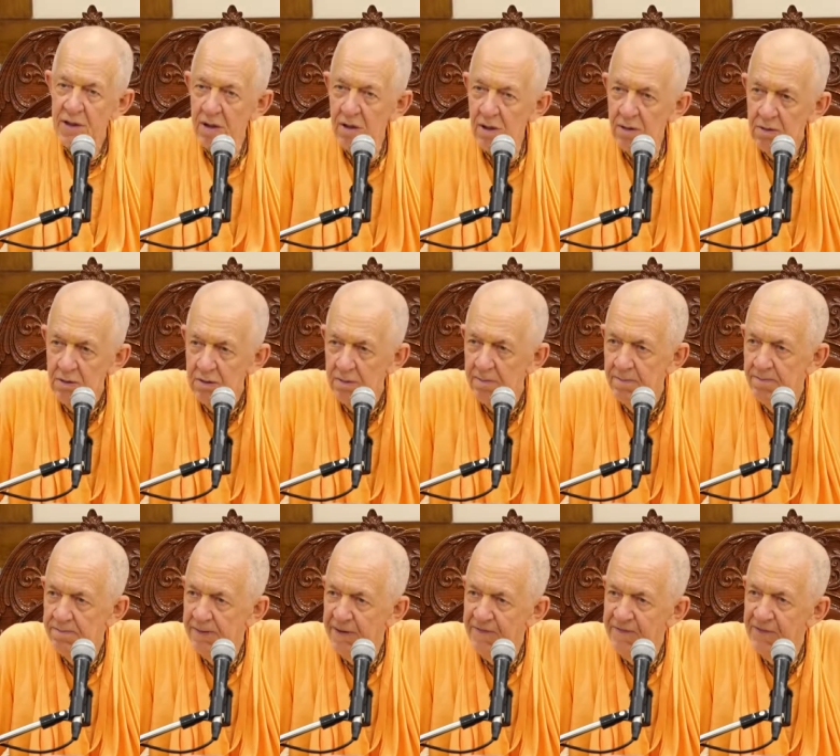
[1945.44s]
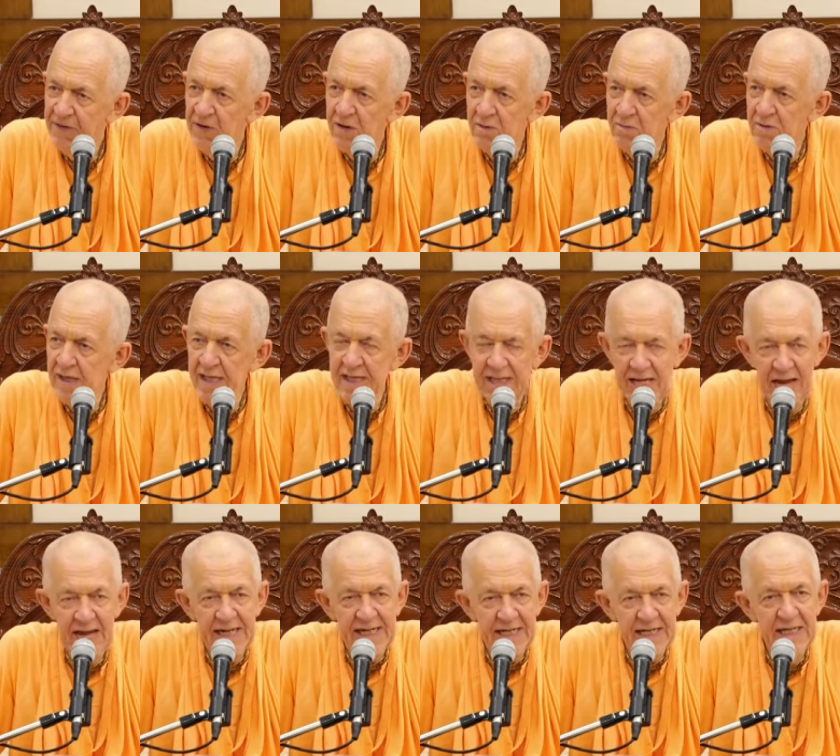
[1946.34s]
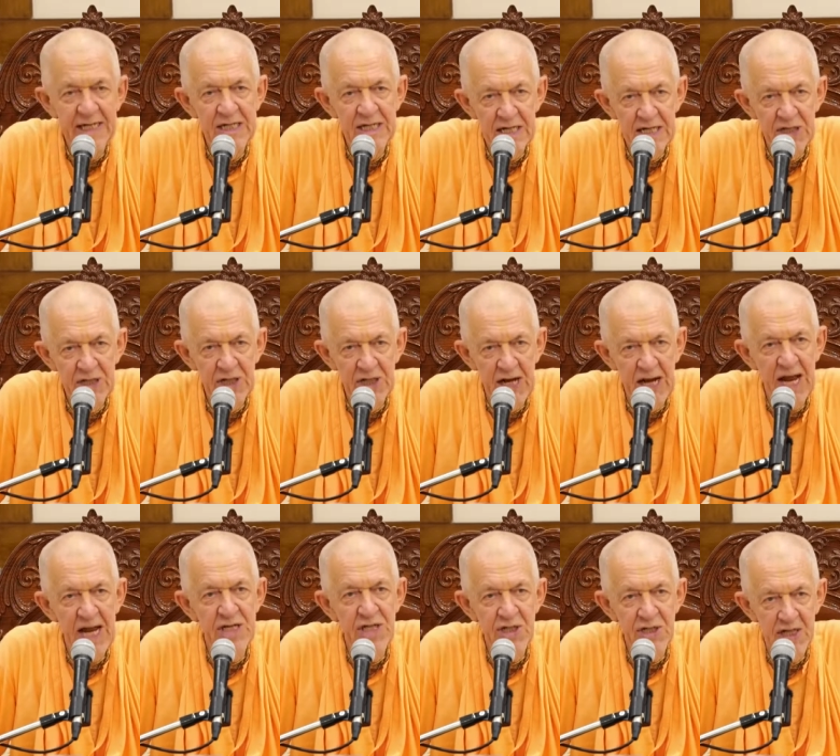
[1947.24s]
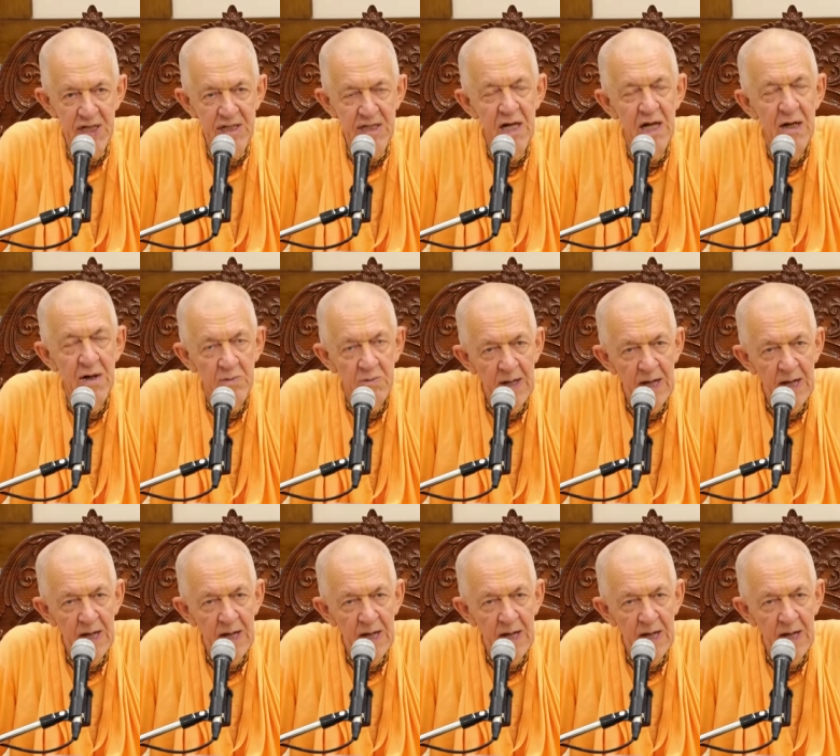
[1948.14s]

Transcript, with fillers: So, before we take initiation,